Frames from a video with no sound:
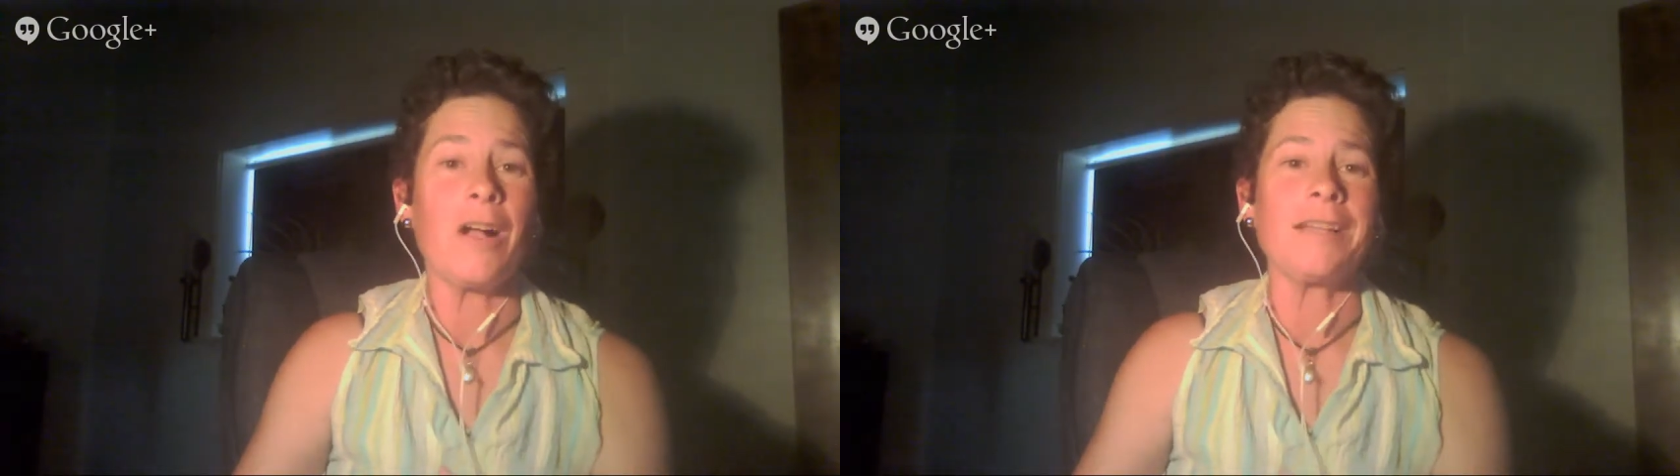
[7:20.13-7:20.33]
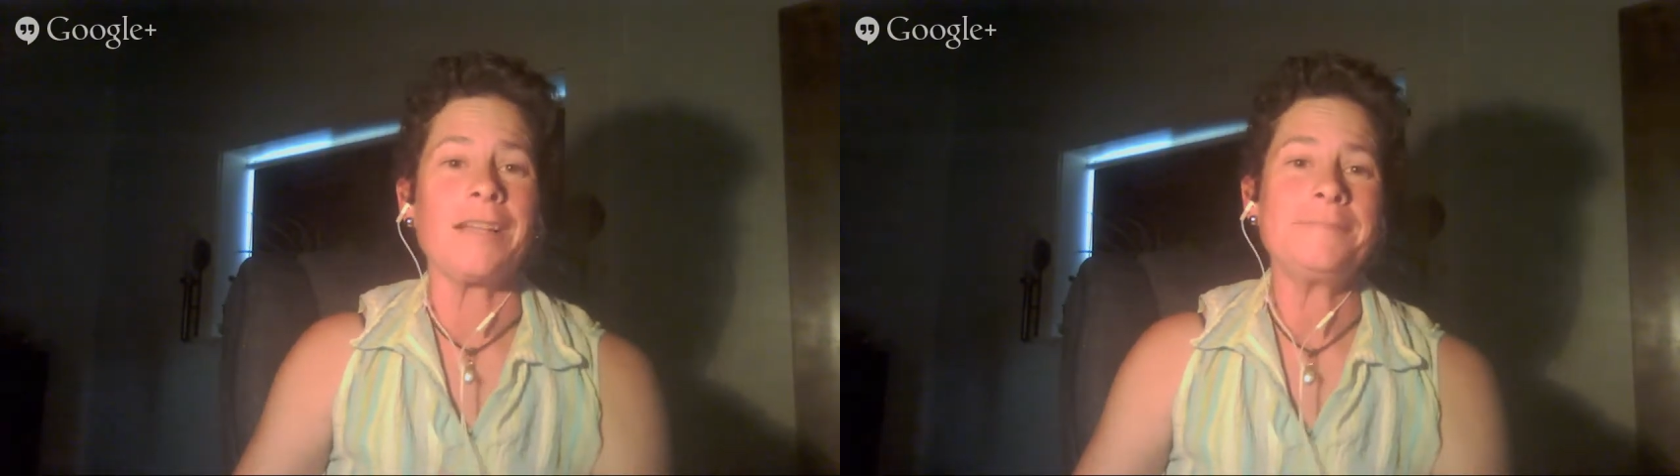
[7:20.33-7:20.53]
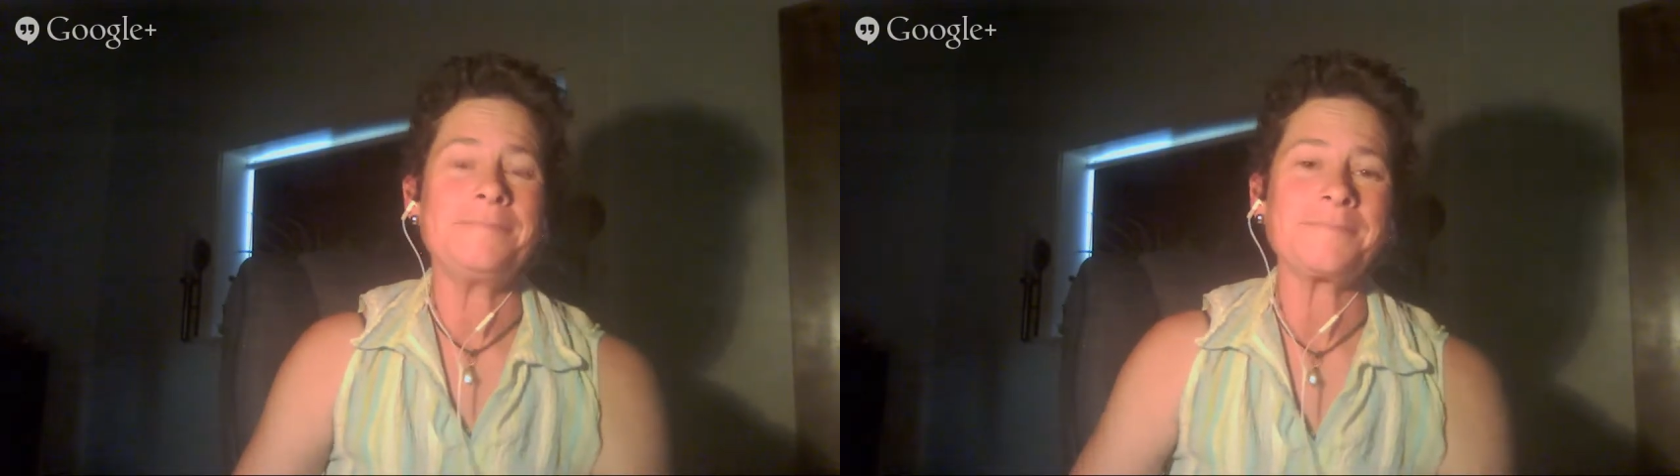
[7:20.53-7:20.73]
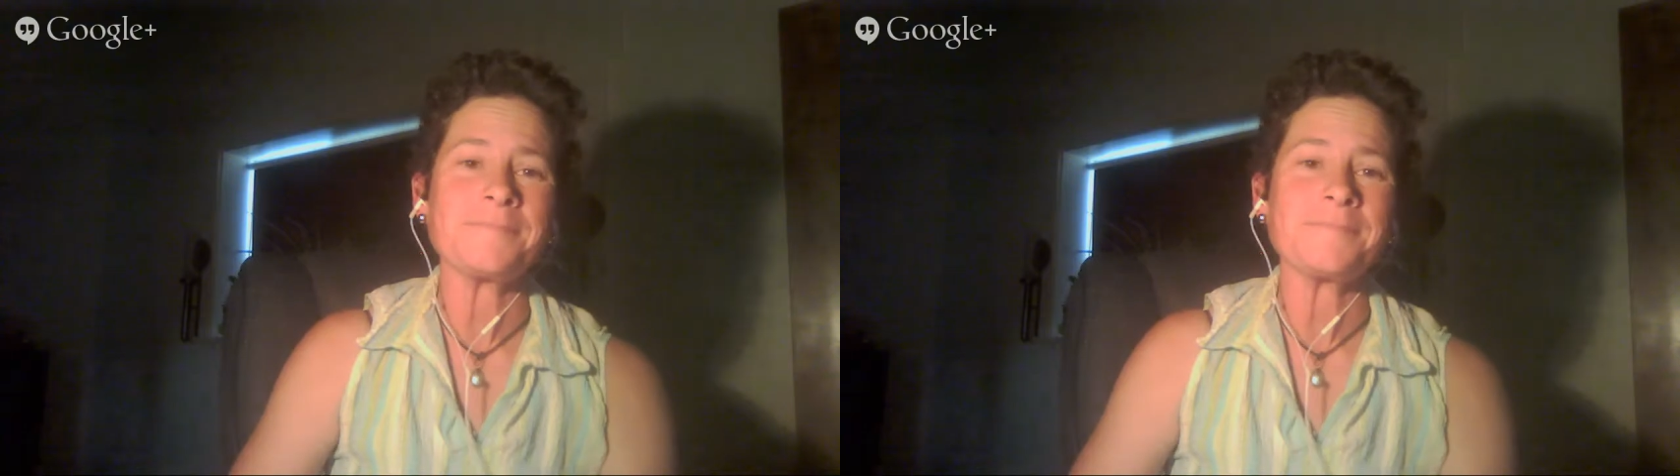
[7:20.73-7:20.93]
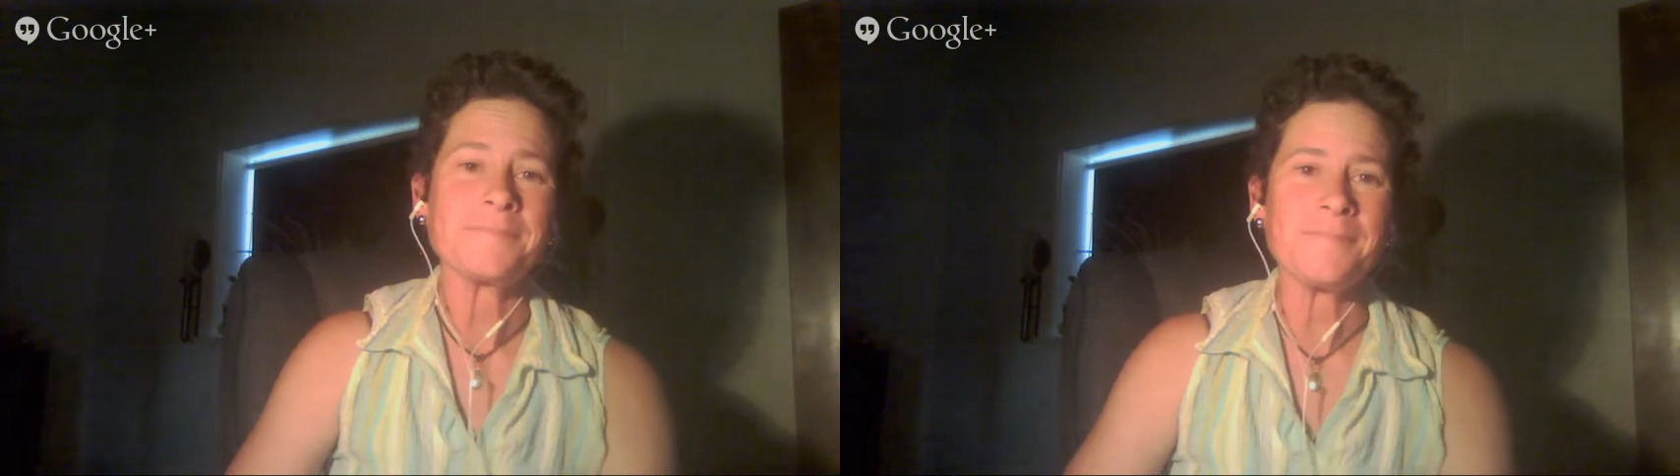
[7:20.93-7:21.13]
walking.
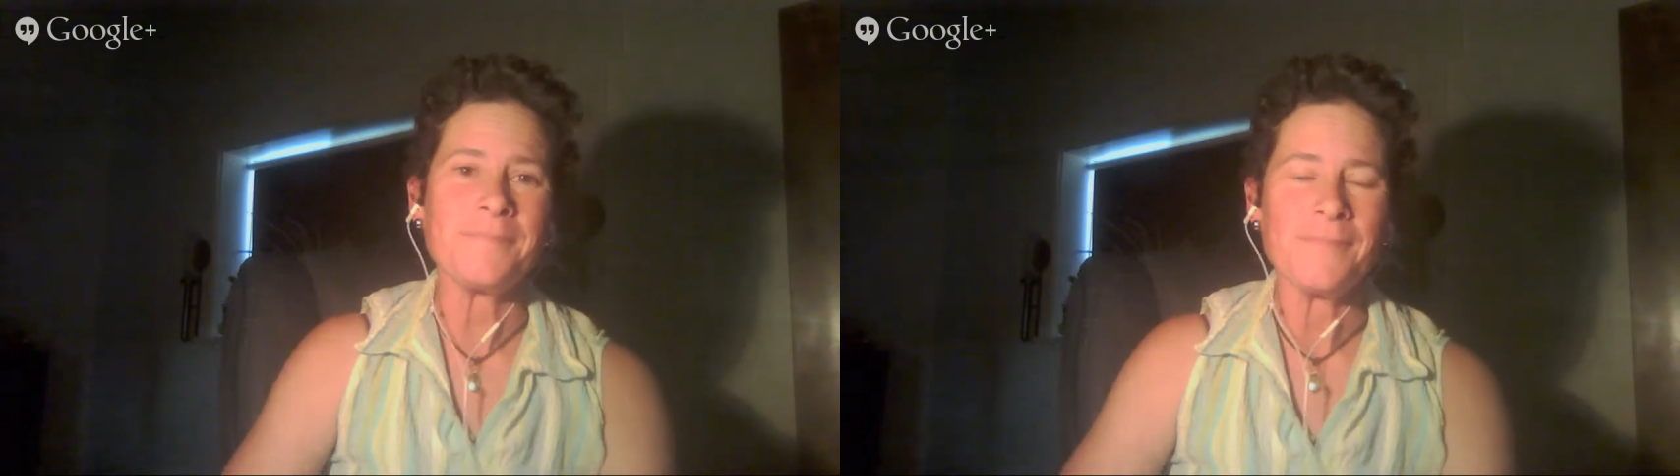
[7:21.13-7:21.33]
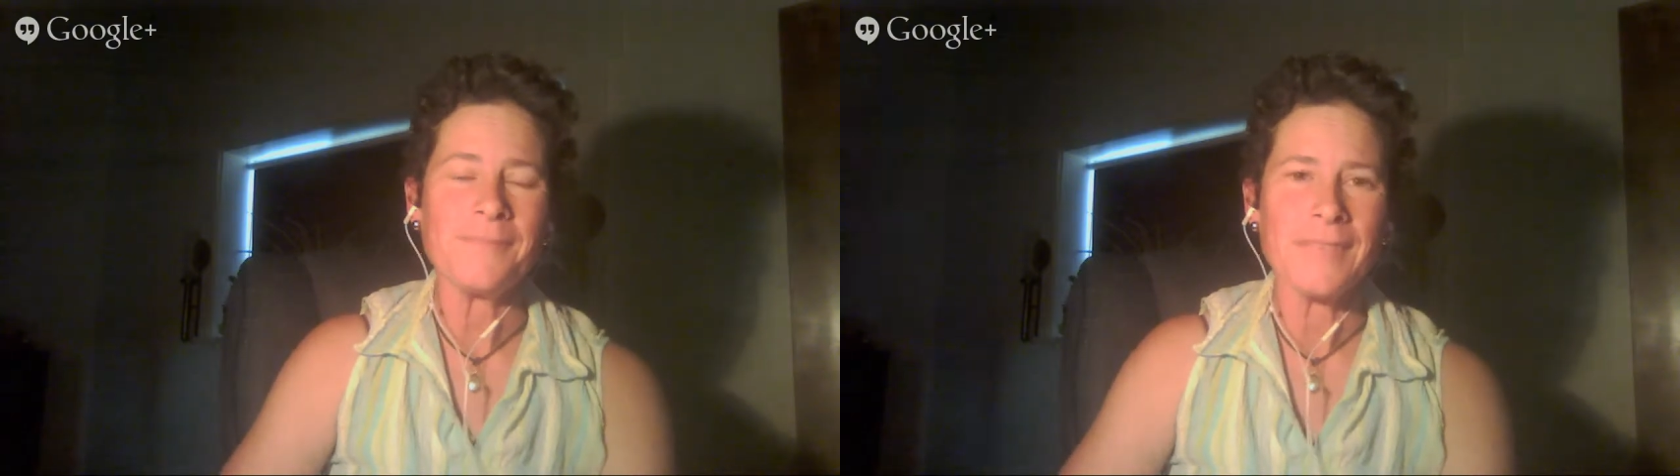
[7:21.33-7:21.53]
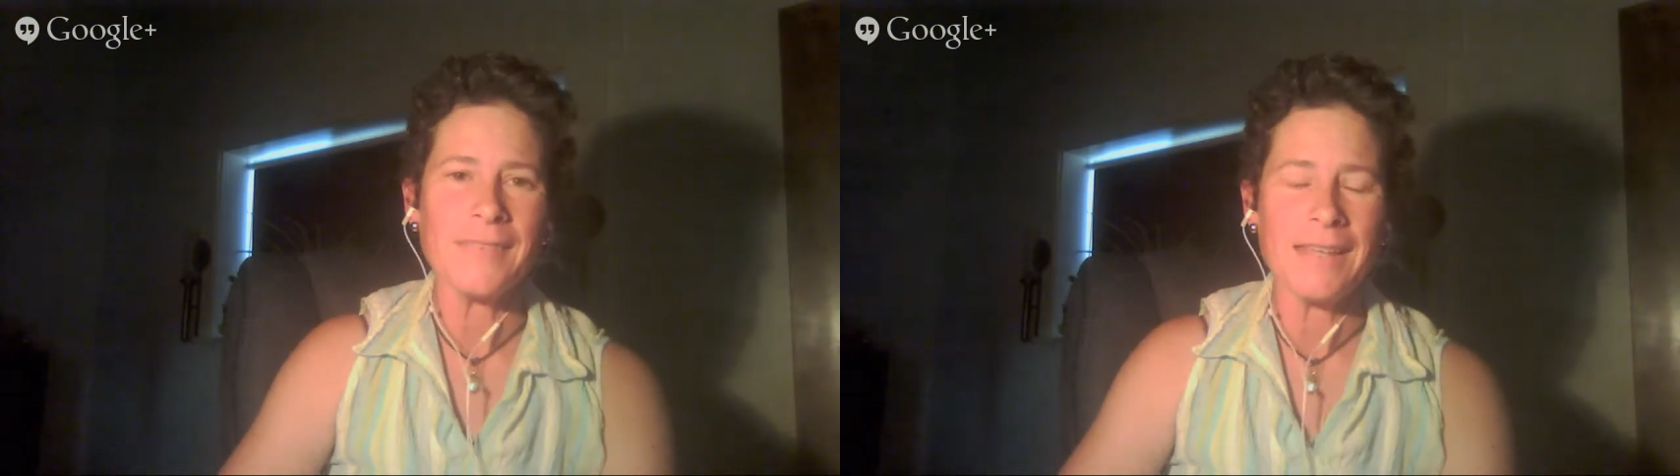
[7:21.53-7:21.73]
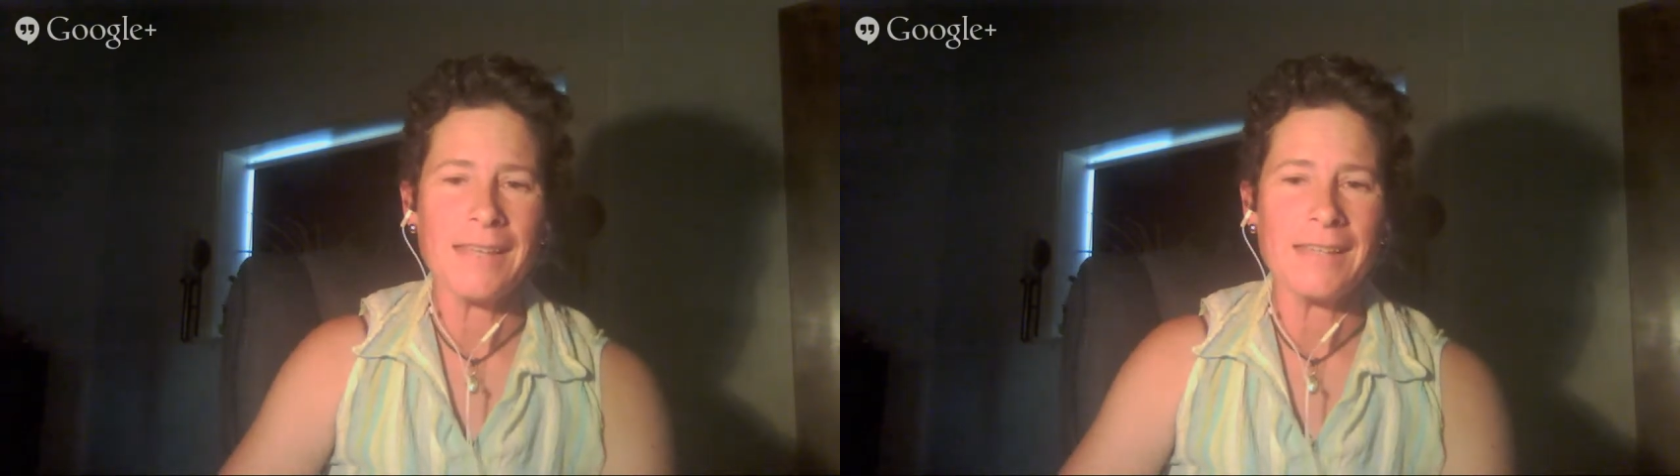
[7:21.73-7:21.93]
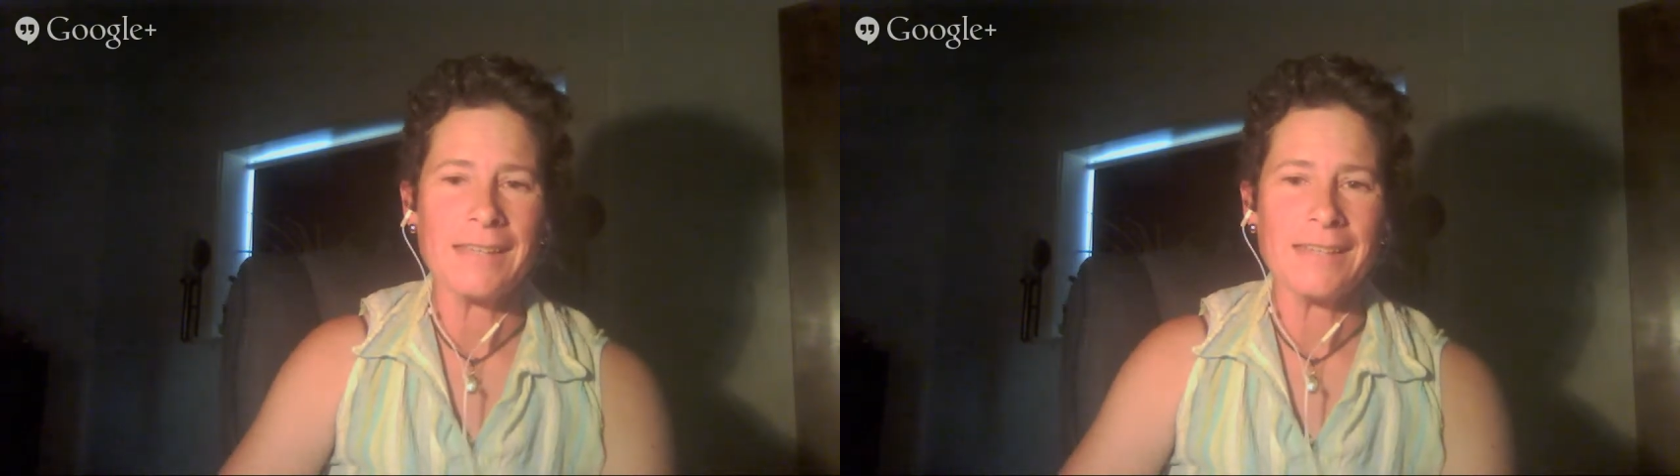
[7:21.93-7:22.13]
And